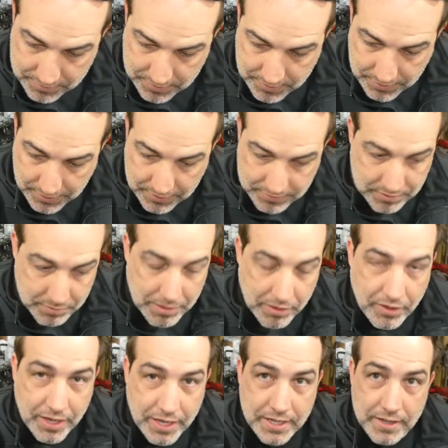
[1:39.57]
I gotta somehow
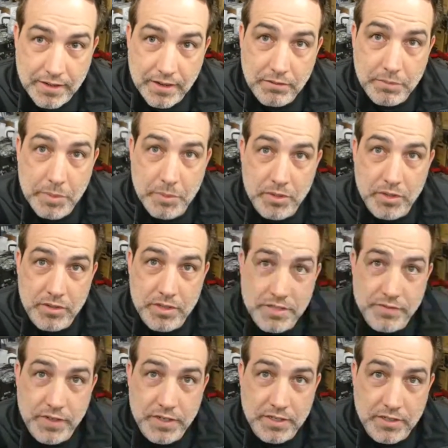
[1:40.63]
hide it. I don't want people to know that this
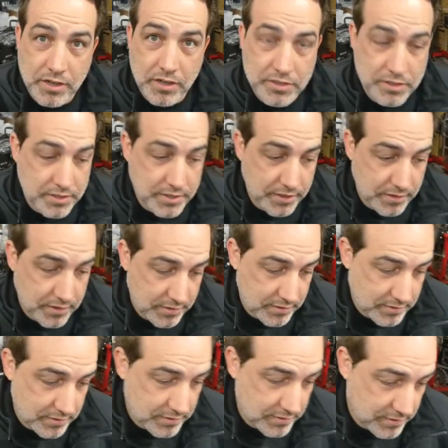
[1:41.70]
fucking Dodge is here.
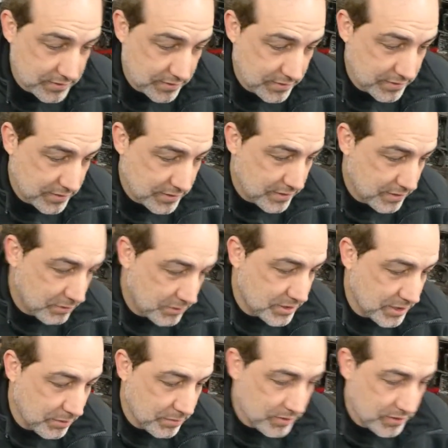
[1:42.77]
What's
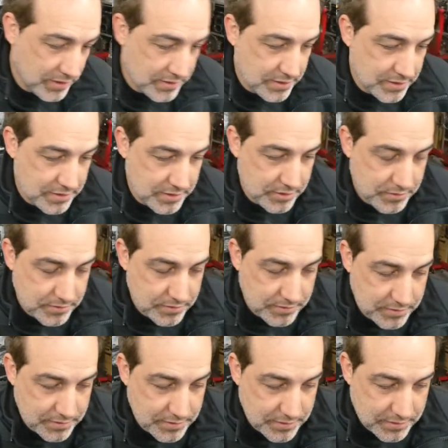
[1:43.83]
up? You don't think it's the ECU?
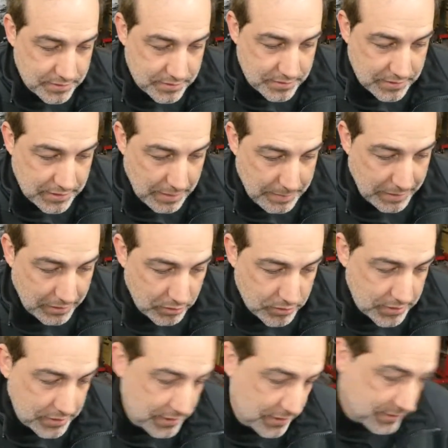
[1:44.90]
I mean, it looks
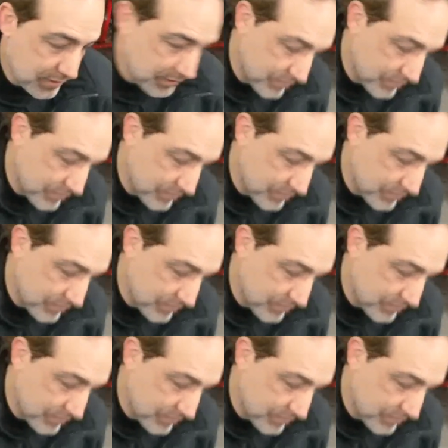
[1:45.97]
like the ECU.